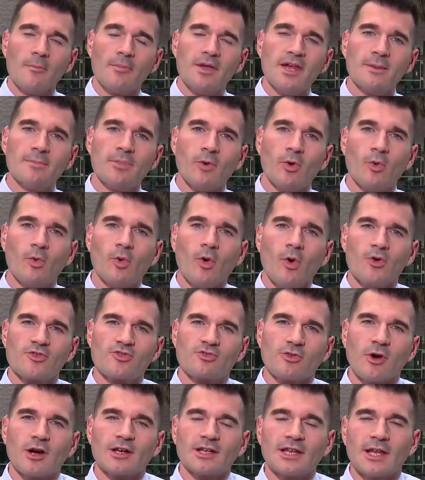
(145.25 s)
people
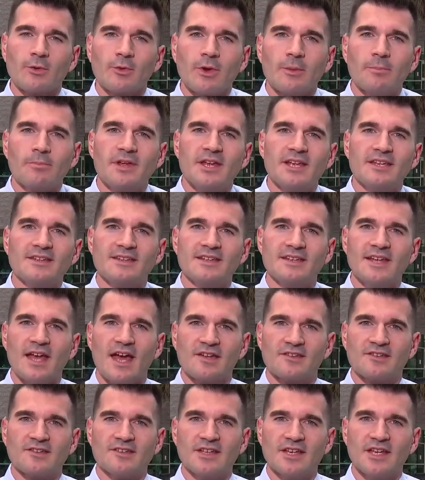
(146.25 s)
struggling with
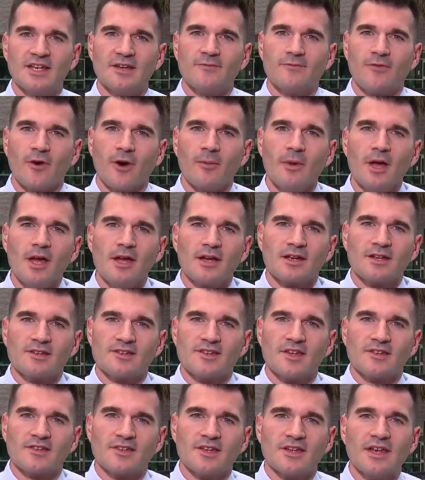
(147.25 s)
PTSD from
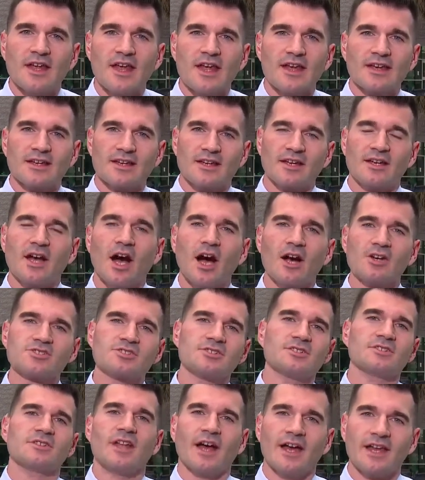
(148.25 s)
consistent
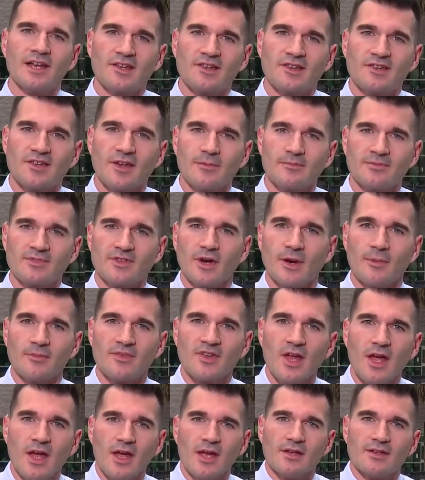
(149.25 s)
concussion-like
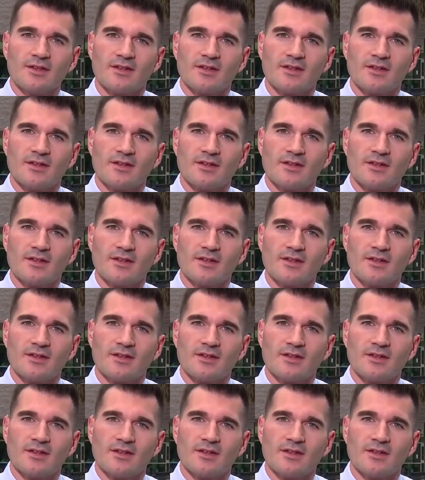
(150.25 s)
symptoms.